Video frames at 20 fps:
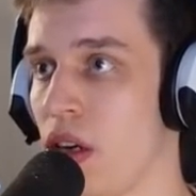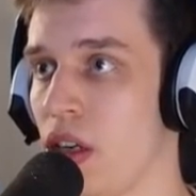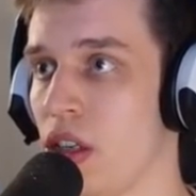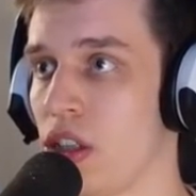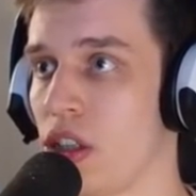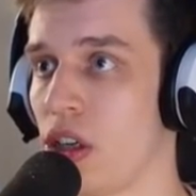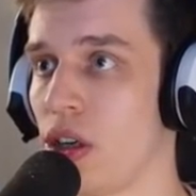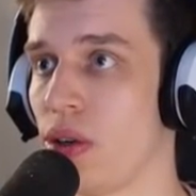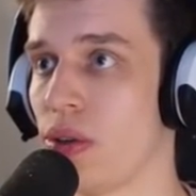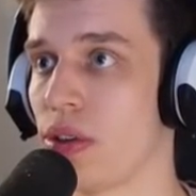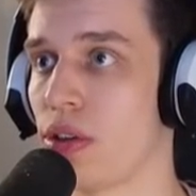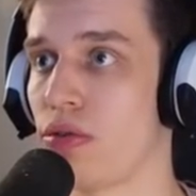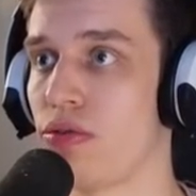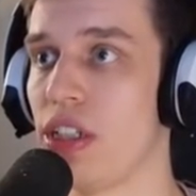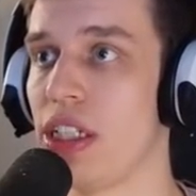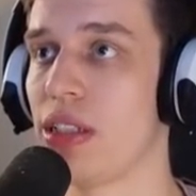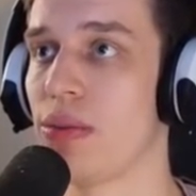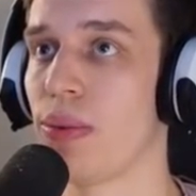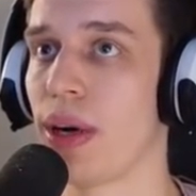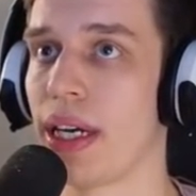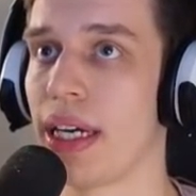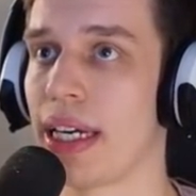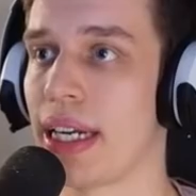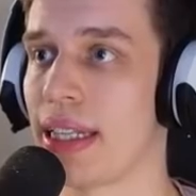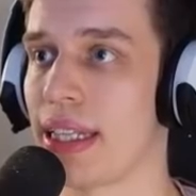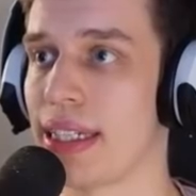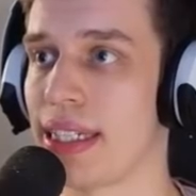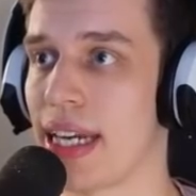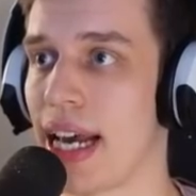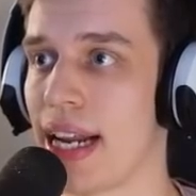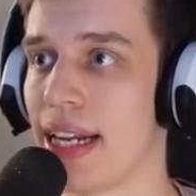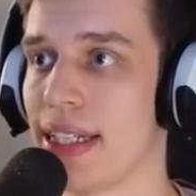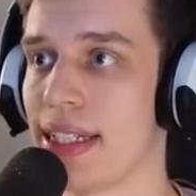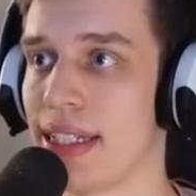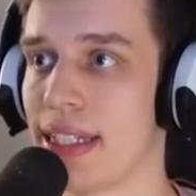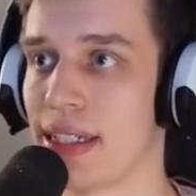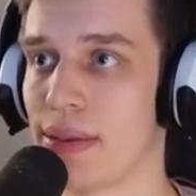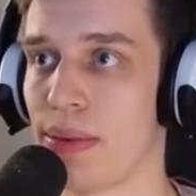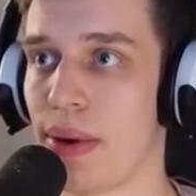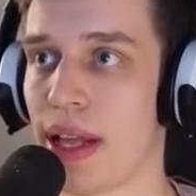So the reason why you get the Zealots
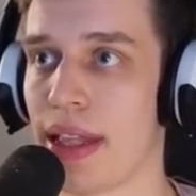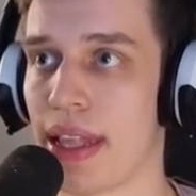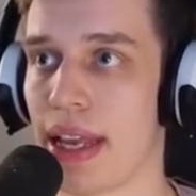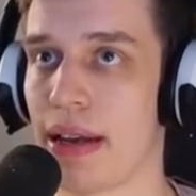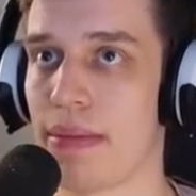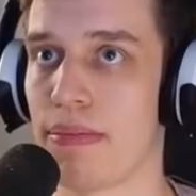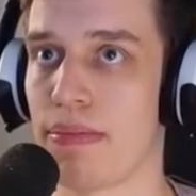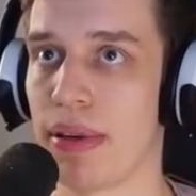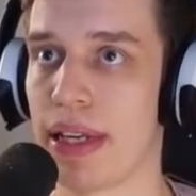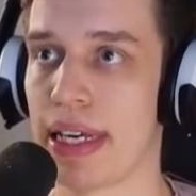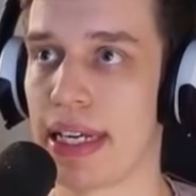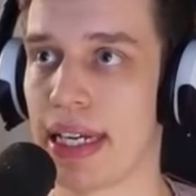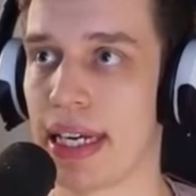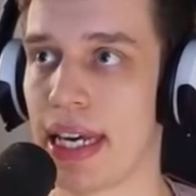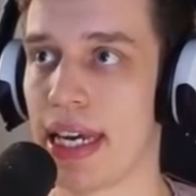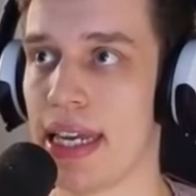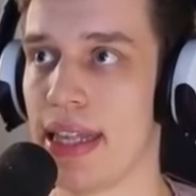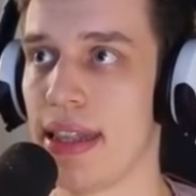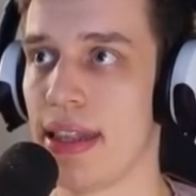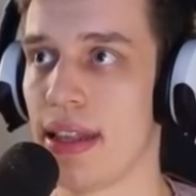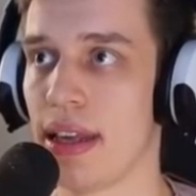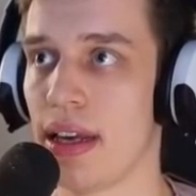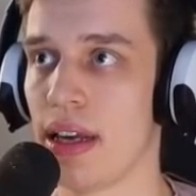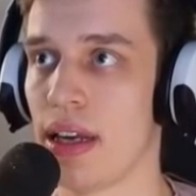is when they blink in,